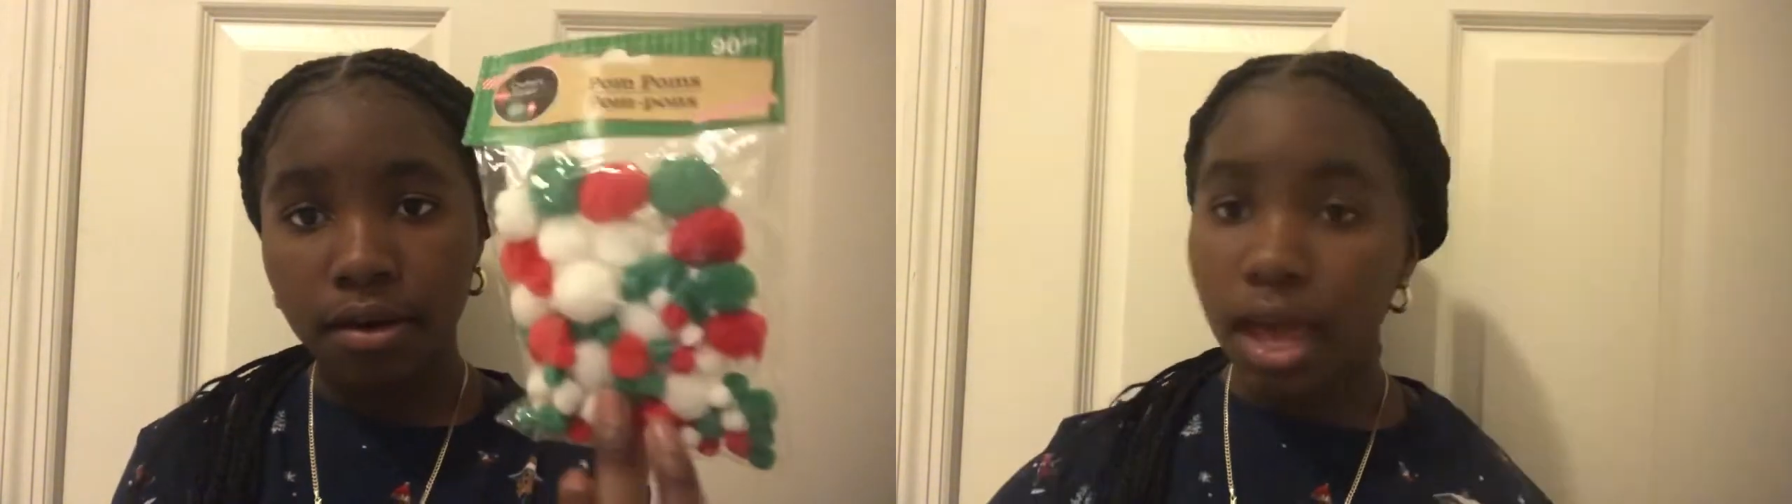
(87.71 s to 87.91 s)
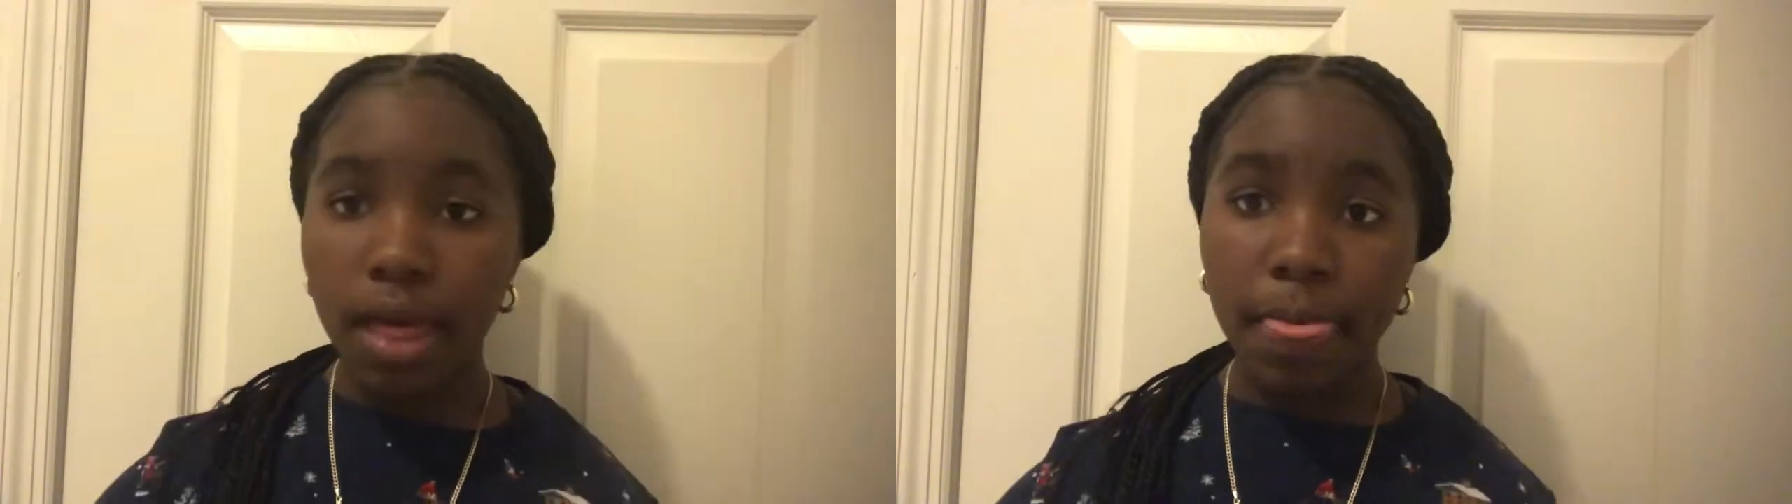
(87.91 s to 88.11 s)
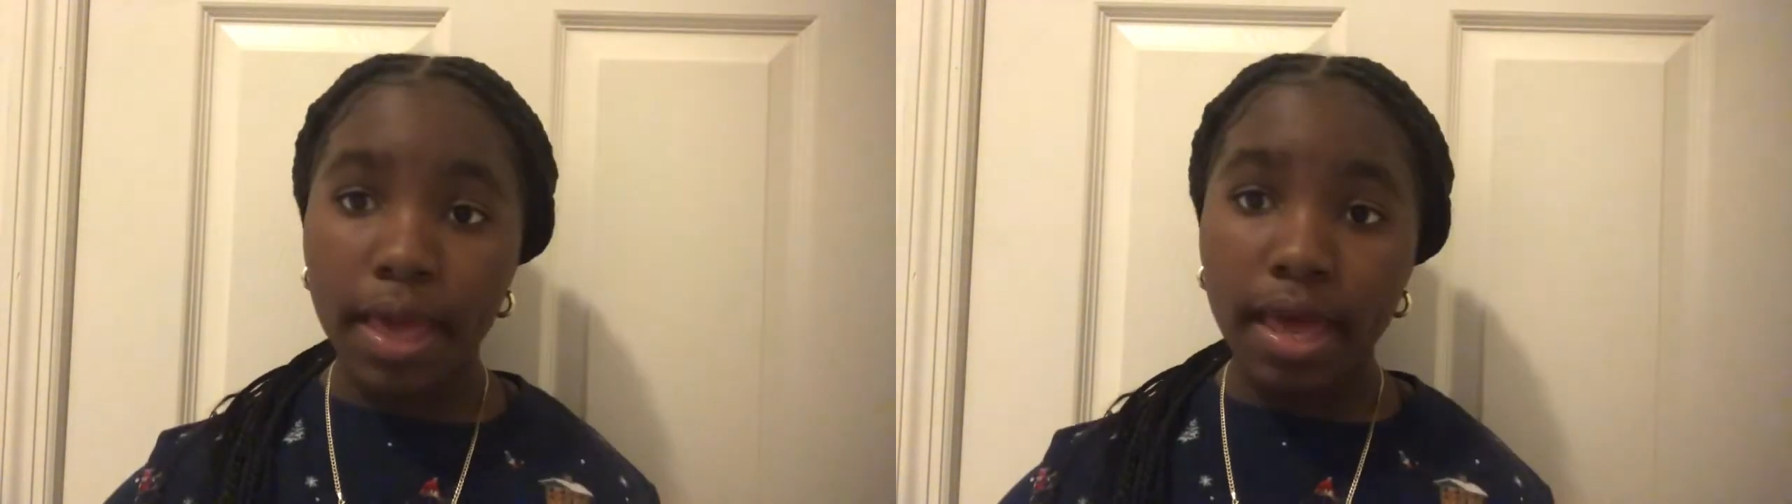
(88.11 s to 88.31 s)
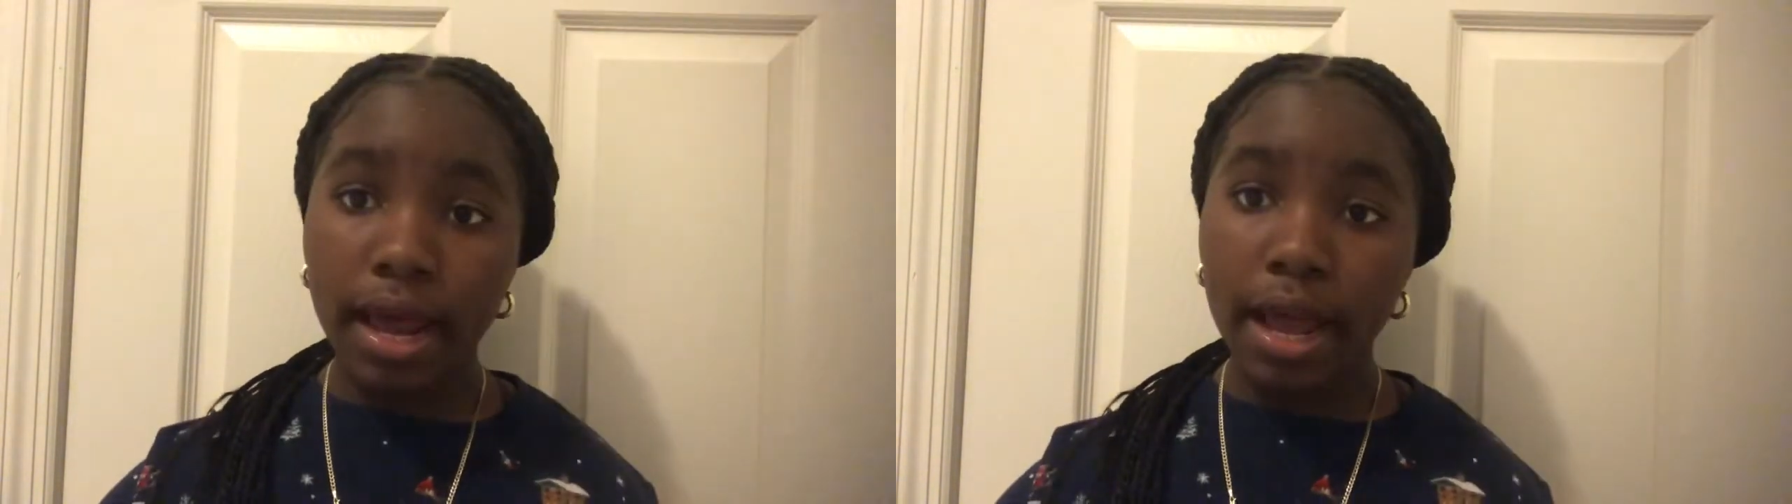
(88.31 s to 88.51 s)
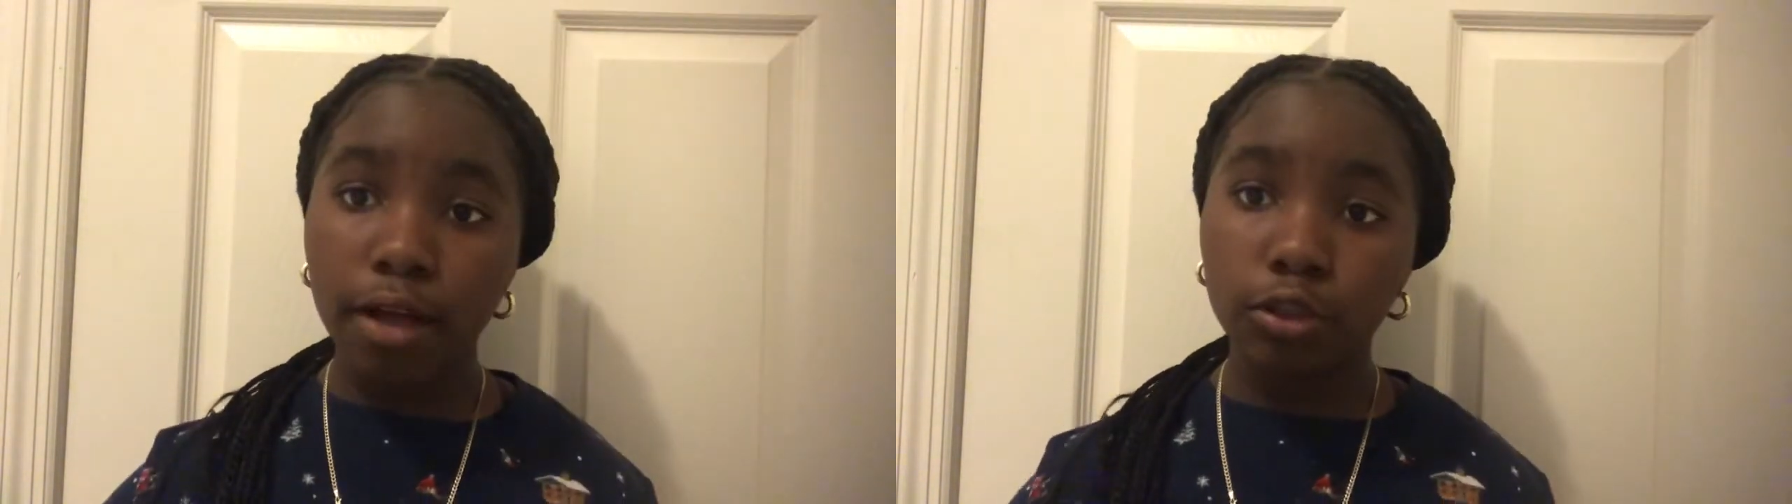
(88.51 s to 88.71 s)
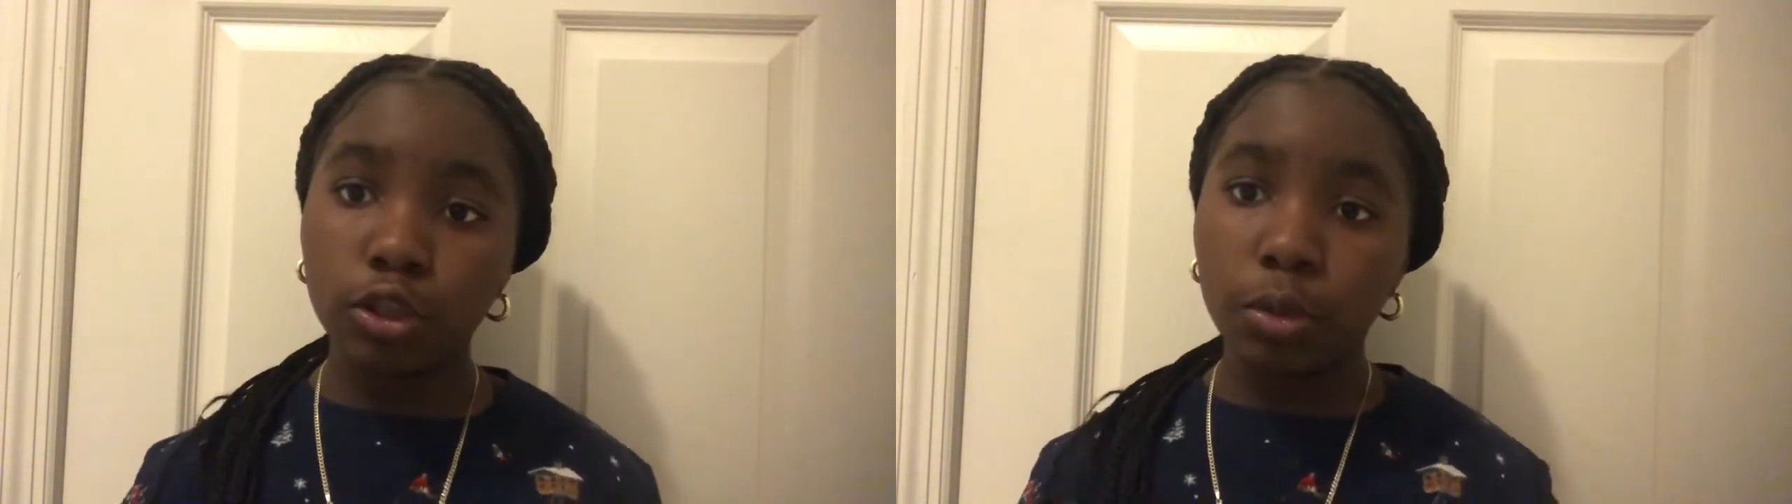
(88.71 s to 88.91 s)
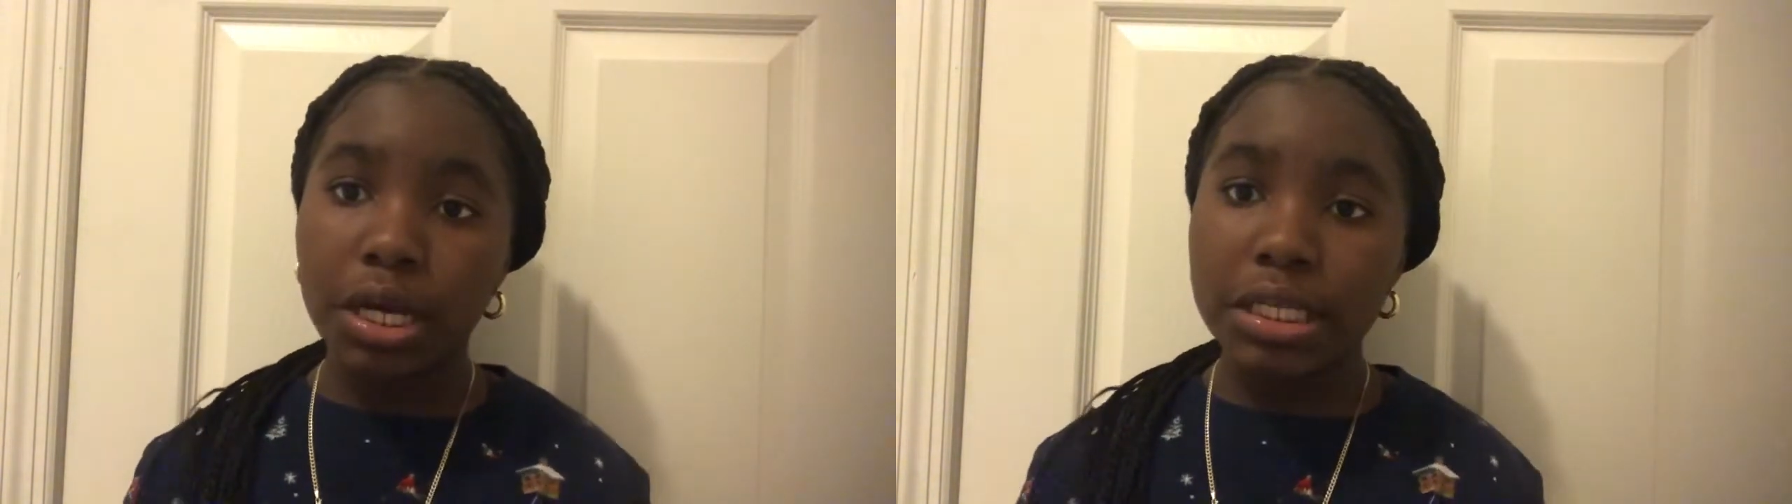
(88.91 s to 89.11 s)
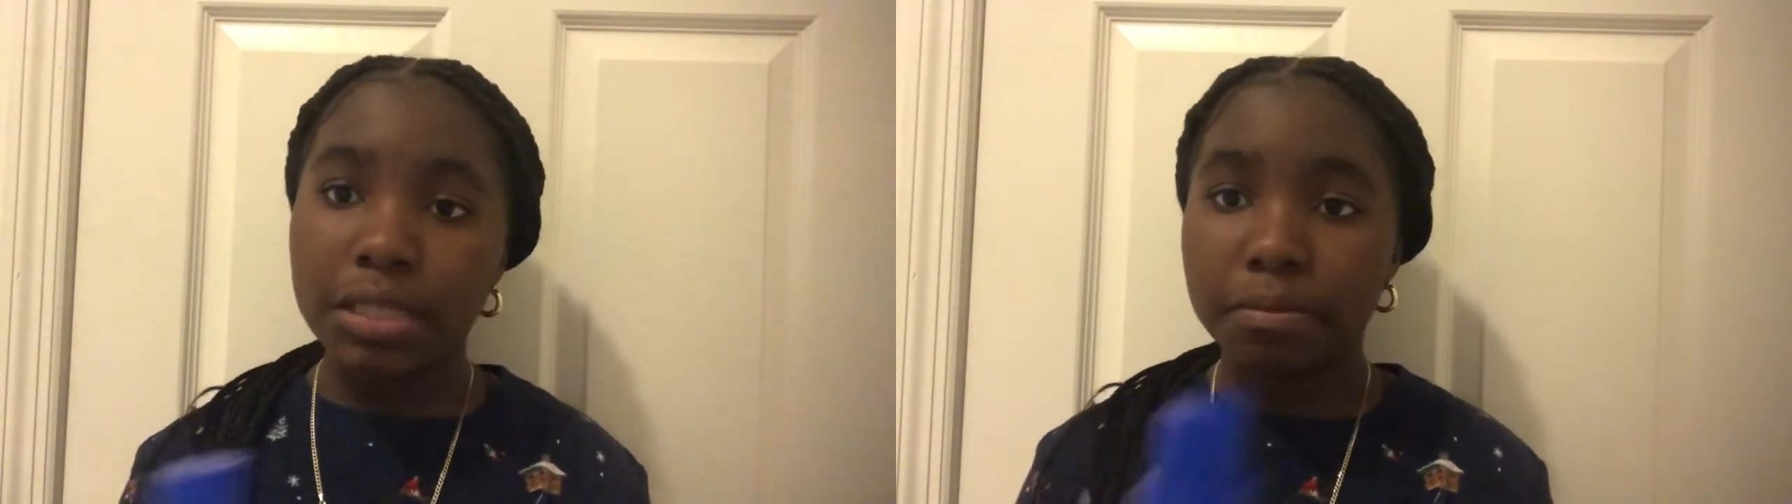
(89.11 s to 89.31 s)
And then I also got
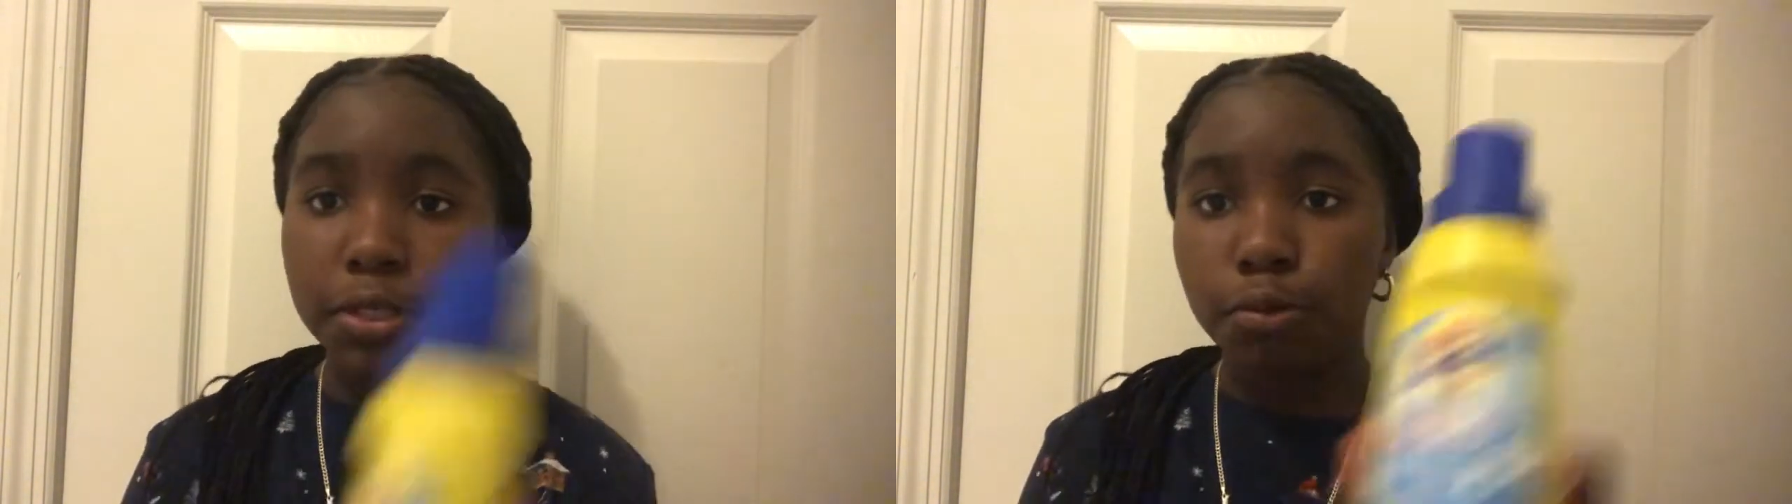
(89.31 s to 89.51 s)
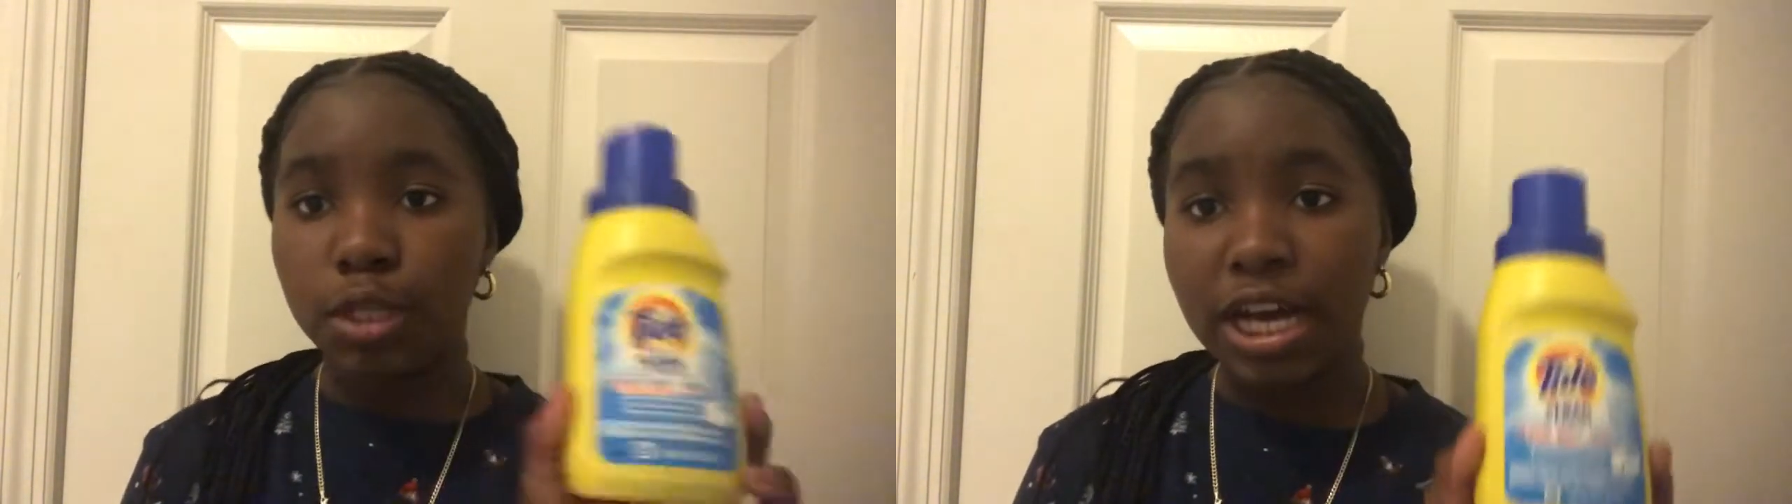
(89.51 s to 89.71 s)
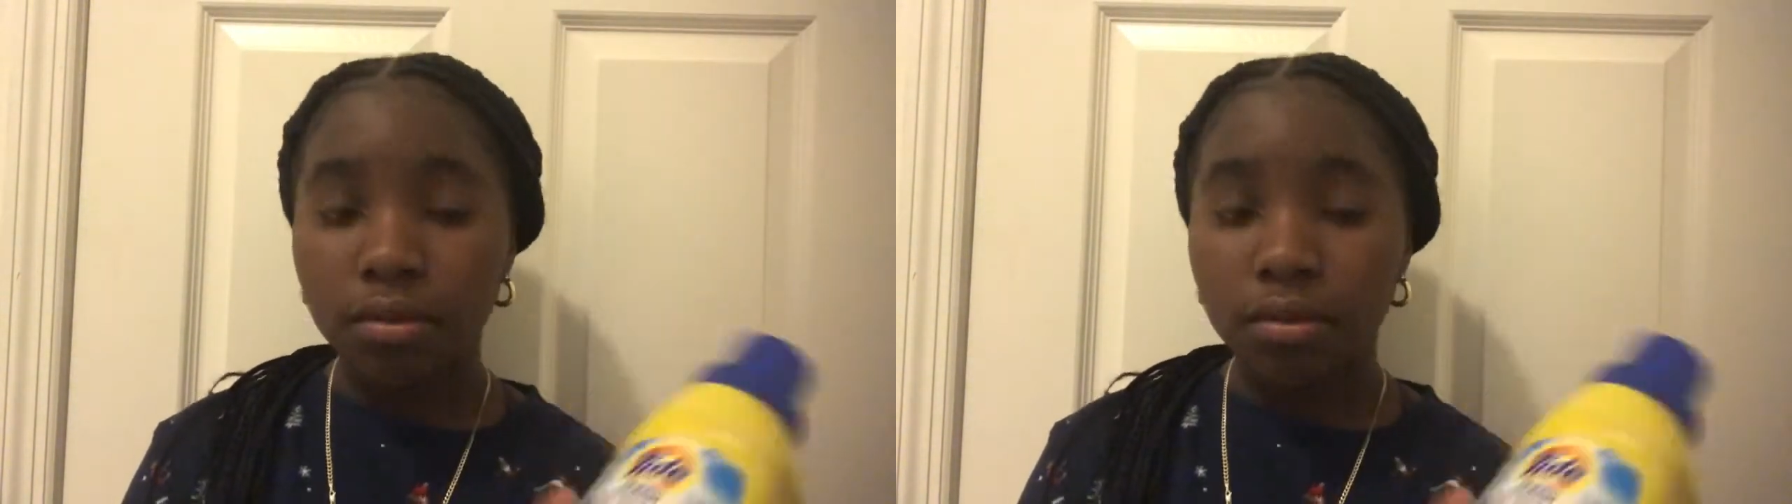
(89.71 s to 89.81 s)
some new Tide.